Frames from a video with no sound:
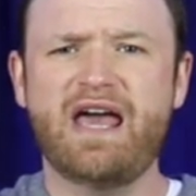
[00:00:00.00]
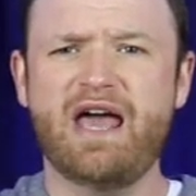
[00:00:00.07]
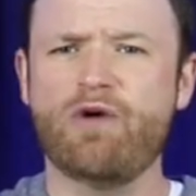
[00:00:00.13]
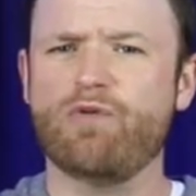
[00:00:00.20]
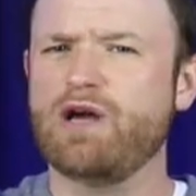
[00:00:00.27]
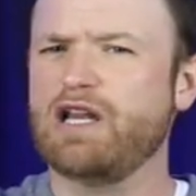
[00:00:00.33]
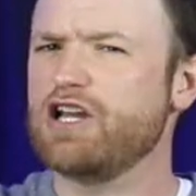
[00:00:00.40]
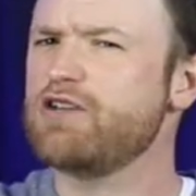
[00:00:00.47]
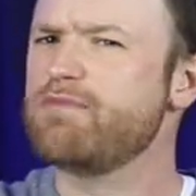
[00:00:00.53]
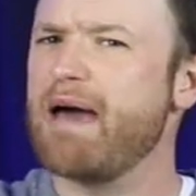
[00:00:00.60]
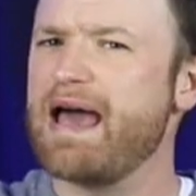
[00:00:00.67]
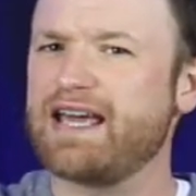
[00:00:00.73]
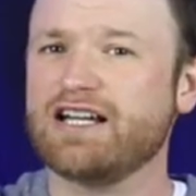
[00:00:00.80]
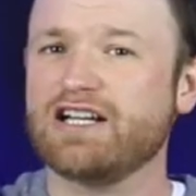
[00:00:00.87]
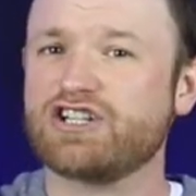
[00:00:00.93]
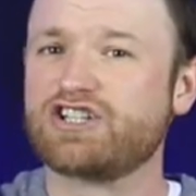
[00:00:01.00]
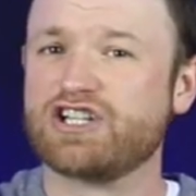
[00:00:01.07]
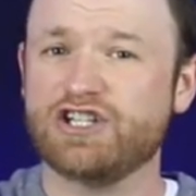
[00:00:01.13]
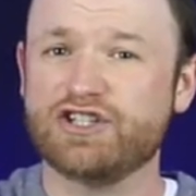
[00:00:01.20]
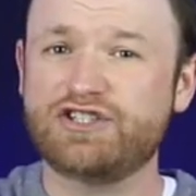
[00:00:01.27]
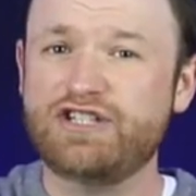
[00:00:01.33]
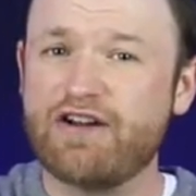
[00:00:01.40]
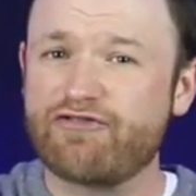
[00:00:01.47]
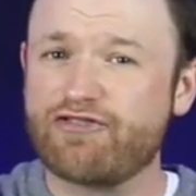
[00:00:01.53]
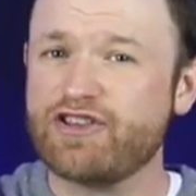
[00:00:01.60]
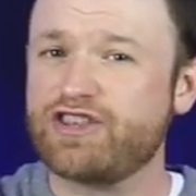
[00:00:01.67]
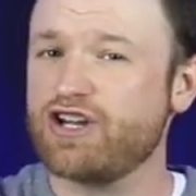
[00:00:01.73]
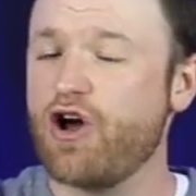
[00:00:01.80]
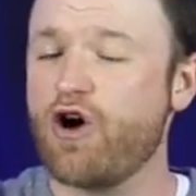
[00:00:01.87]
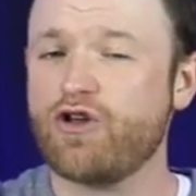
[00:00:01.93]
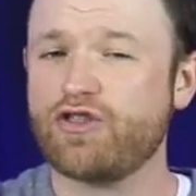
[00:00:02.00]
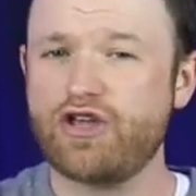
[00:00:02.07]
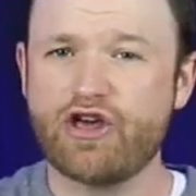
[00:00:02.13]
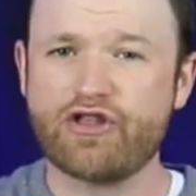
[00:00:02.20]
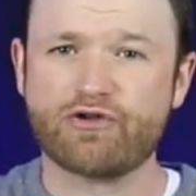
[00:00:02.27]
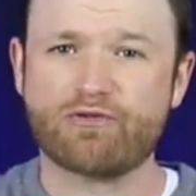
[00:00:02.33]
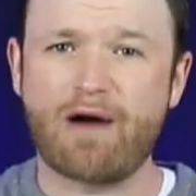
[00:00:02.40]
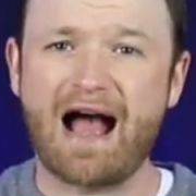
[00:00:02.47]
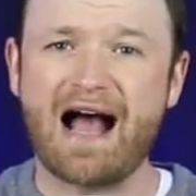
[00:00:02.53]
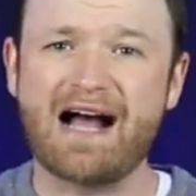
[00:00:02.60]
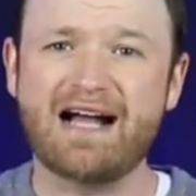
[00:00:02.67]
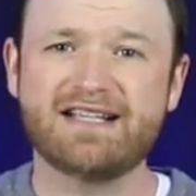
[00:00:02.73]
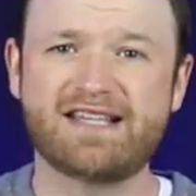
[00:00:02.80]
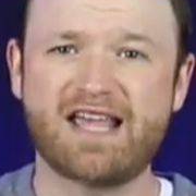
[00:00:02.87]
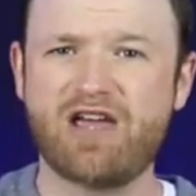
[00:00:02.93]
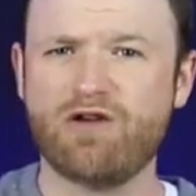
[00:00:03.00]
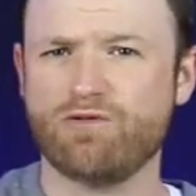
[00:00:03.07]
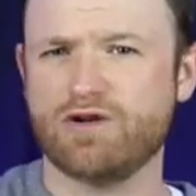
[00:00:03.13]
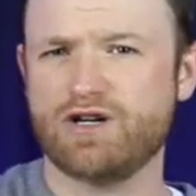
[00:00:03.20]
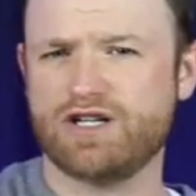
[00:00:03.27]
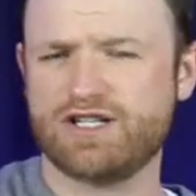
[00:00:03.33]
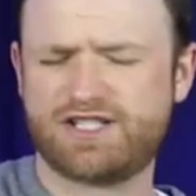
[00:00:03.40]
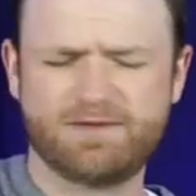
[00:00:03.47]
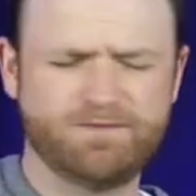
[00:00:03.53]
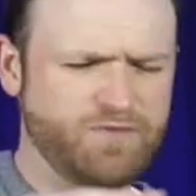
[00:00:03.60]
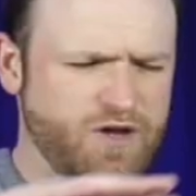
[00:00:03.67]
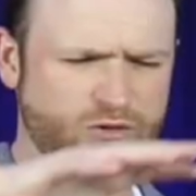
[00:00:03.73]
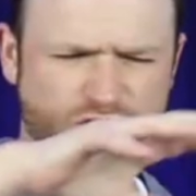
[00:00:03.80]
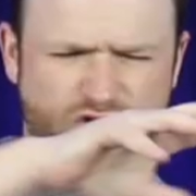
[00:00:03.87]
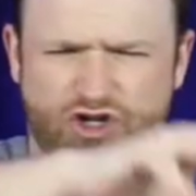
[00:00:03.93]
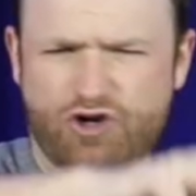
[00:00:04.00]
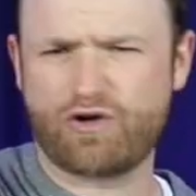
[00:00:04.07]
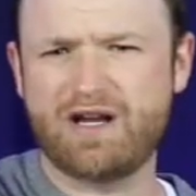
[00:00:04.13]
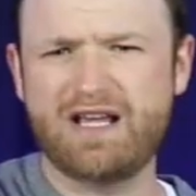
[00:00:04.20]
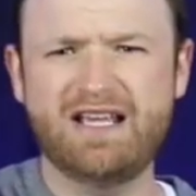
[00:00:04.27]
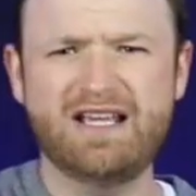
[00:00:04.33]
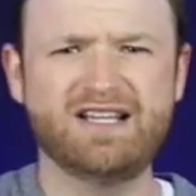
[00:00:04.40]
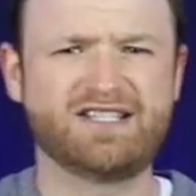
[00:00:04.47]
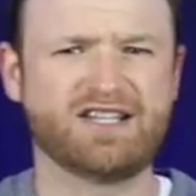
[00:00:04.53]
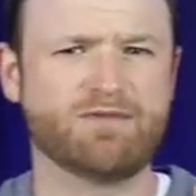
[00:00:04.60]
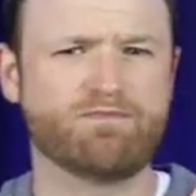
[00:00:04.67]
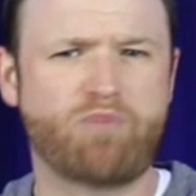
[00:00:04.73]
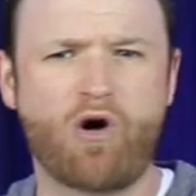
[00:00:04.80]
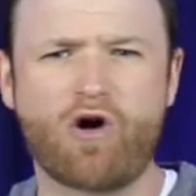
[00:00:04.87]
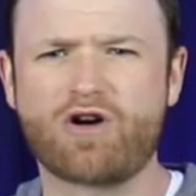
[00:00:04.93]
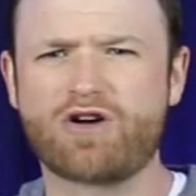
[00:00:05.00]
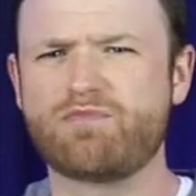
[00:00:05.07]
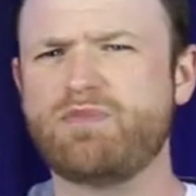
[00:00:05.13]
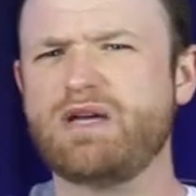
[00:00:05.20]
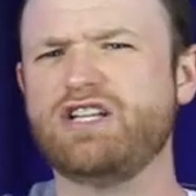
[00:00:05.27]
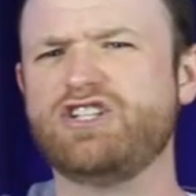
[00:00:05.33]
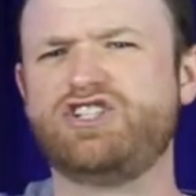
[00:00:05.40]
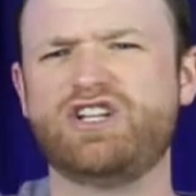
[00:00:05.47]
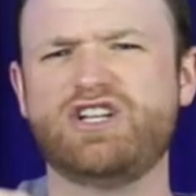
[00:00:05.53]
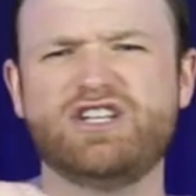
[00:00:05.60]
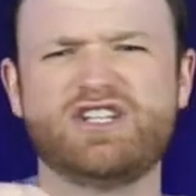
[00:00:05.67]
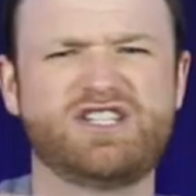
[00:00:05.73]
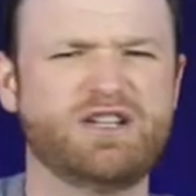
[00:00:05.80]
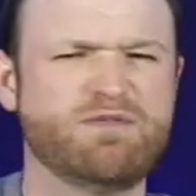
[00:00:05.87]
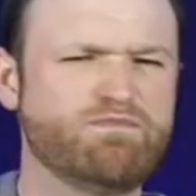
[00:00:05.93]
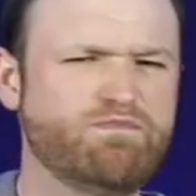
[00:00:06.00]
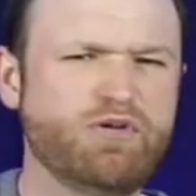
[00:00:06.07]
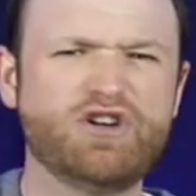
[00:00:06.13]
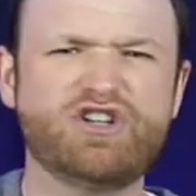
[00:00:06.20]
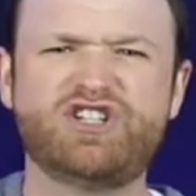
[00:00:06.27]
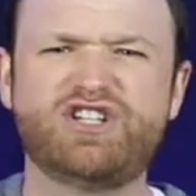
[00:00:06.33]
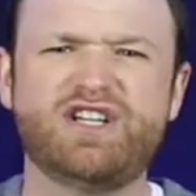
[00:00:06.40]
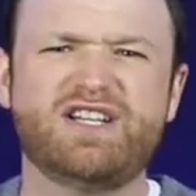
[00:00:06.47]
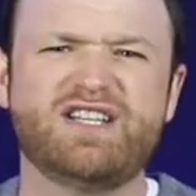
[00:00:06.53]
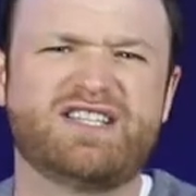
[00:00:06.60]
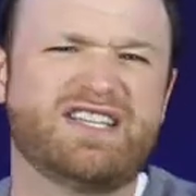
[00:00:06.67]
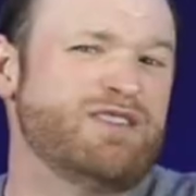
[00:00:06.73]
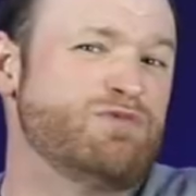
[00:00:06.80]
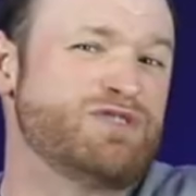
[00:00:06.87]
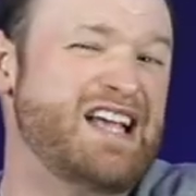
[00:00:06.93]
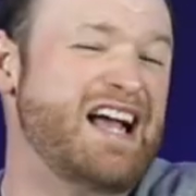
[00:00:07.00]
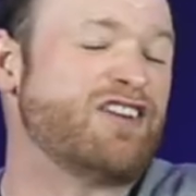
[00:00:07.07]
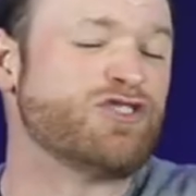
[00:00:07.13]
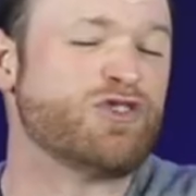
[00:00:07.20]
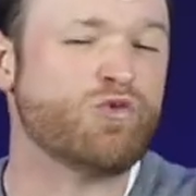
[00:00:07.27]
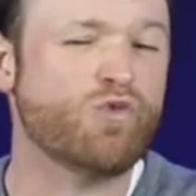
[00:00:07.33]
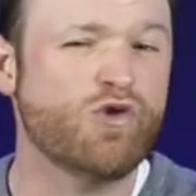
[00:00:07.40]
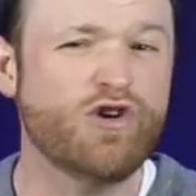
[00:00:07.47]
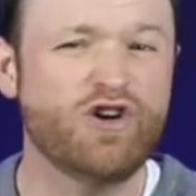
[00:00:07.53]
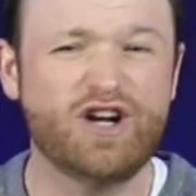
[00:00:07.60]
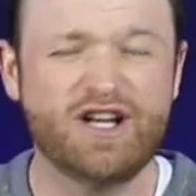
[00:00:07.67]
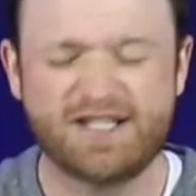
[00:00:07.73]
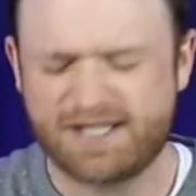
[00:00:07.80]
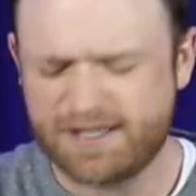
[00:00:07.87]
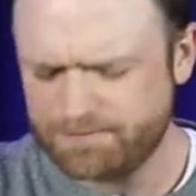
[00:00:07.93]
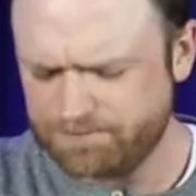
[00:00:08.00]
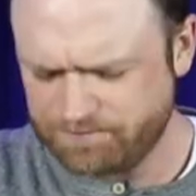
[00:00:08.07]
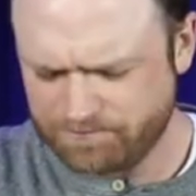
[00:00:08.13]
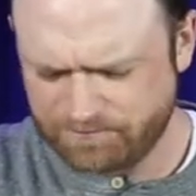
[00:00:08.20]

And we look back and it looks a little different than all the other rides. There were trees and park benches and bushes, and it was out in the woods.